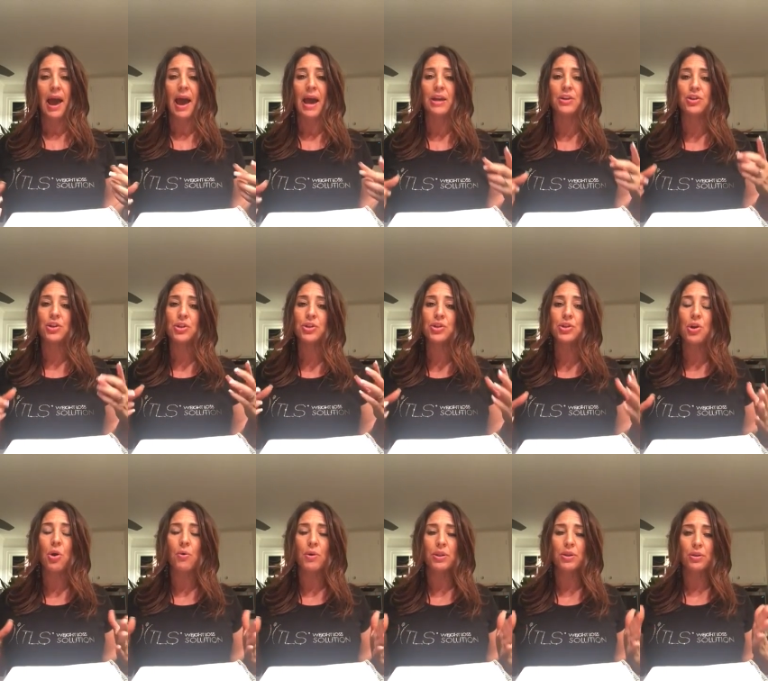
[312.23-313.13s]
and just
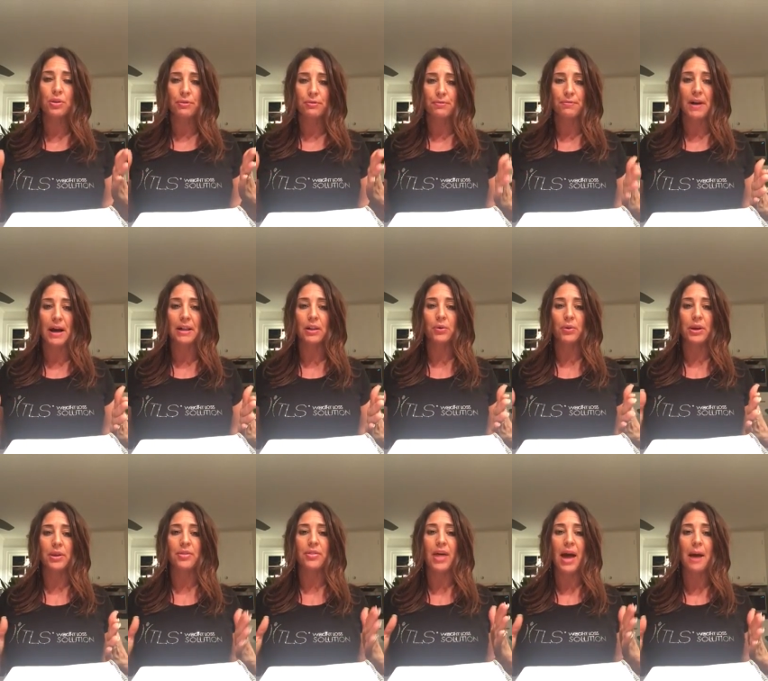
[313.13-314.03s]
knowing that you're
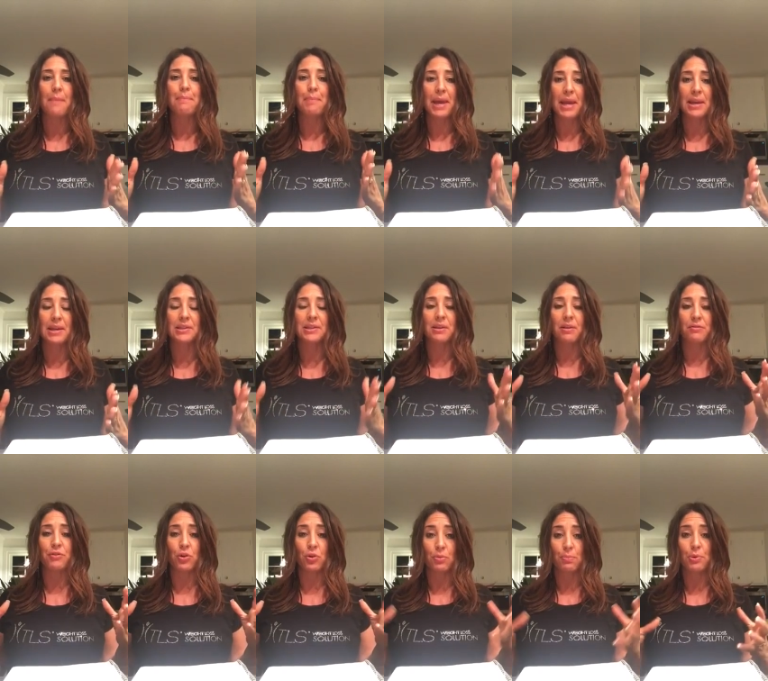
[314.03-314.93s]
following that pace
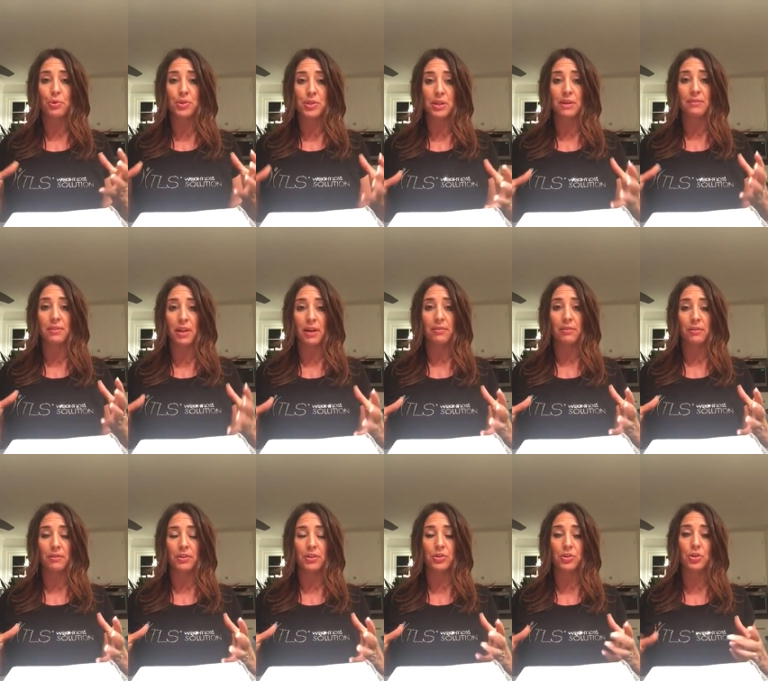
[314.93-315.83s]
of your perceived level
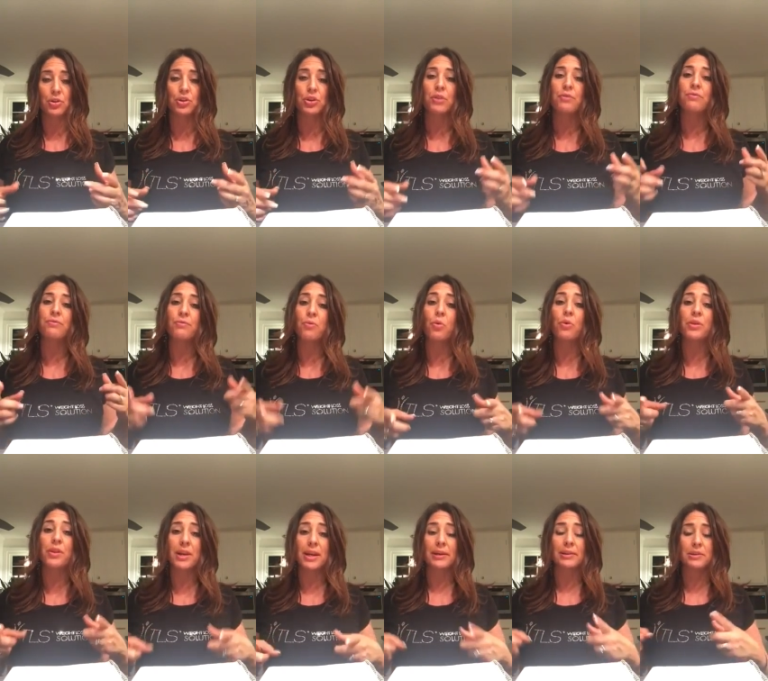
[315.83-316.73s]
of exertion for
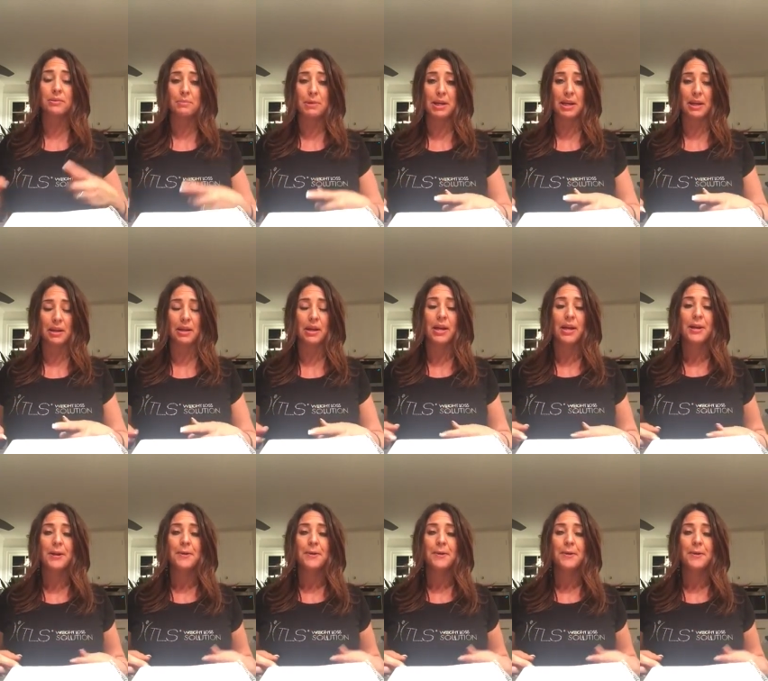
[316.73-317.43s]
the next minute.